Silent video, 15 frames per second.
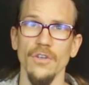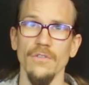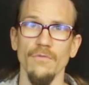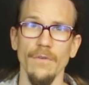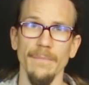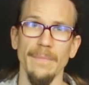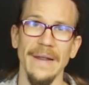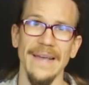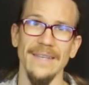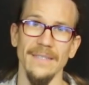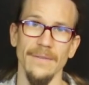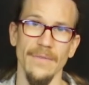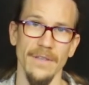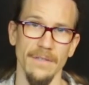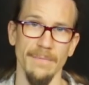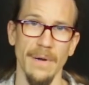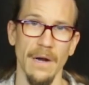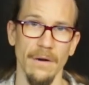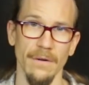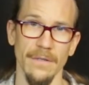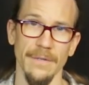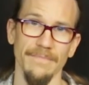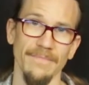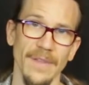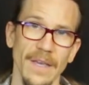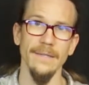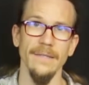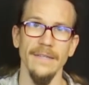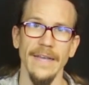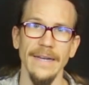should replace this part.
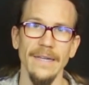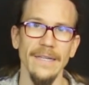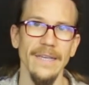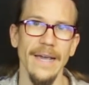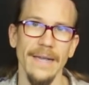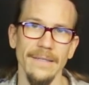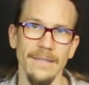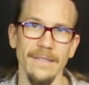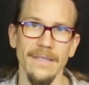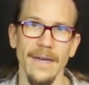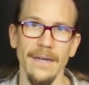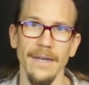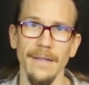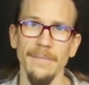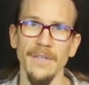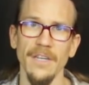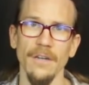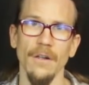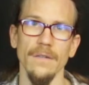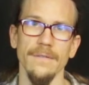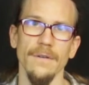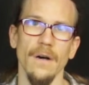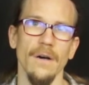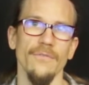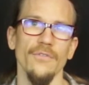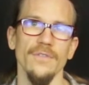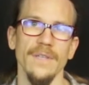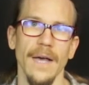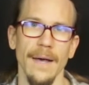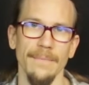Incidentally, ACD Unlimited also
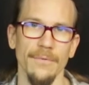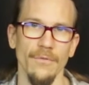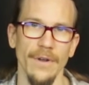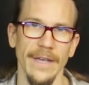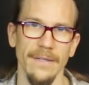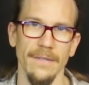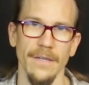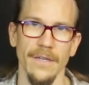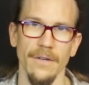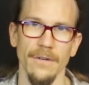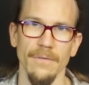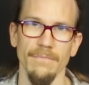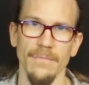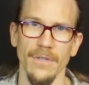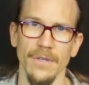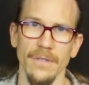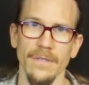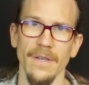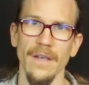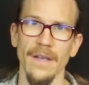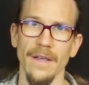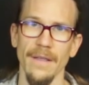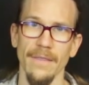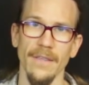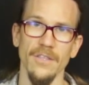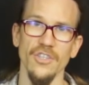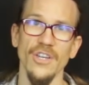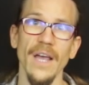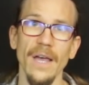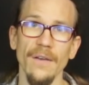offers upgrades here, because this
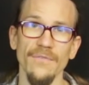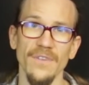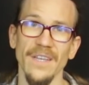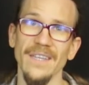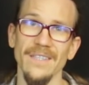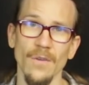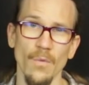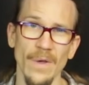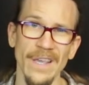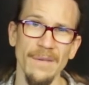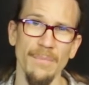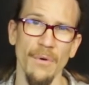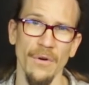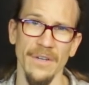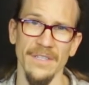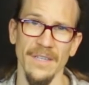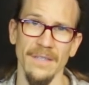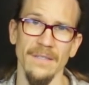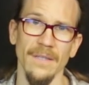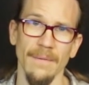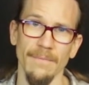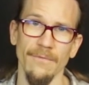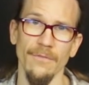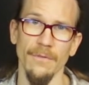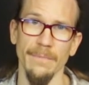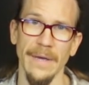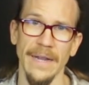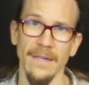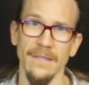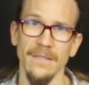shaft is a weak point in some foot
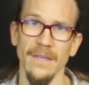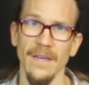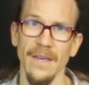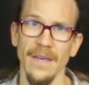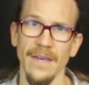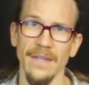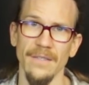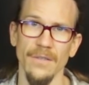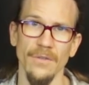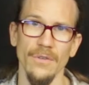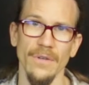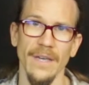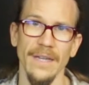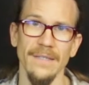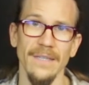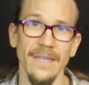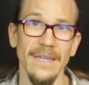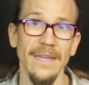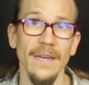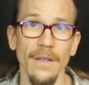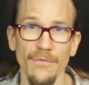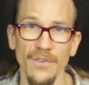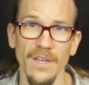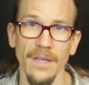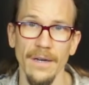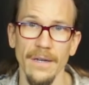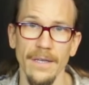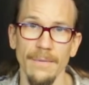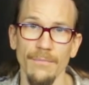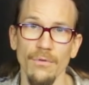pedals, and so you can
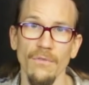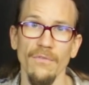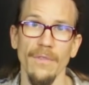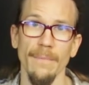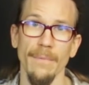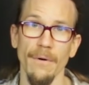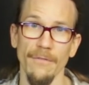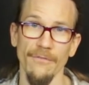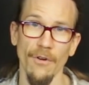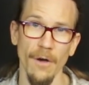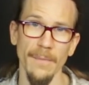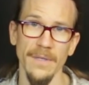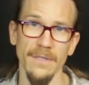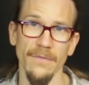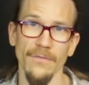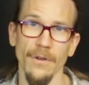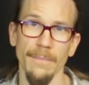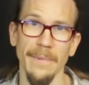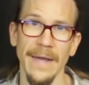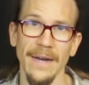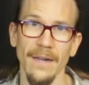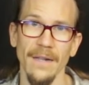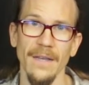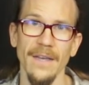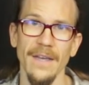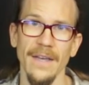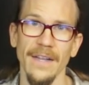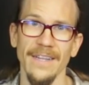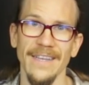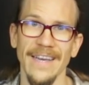significantly improve the performance of your pedal
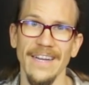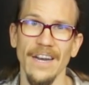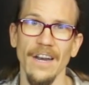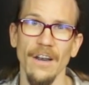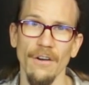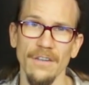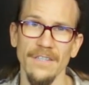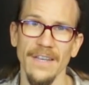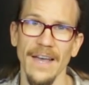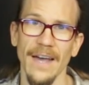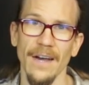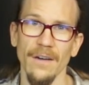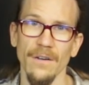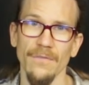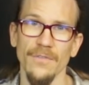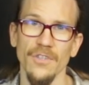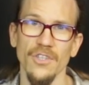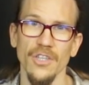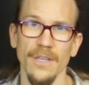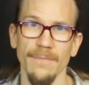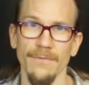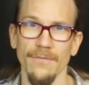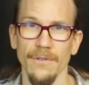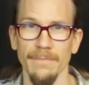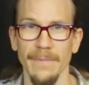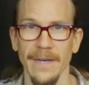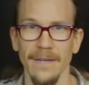and get a lot out of a cheap foot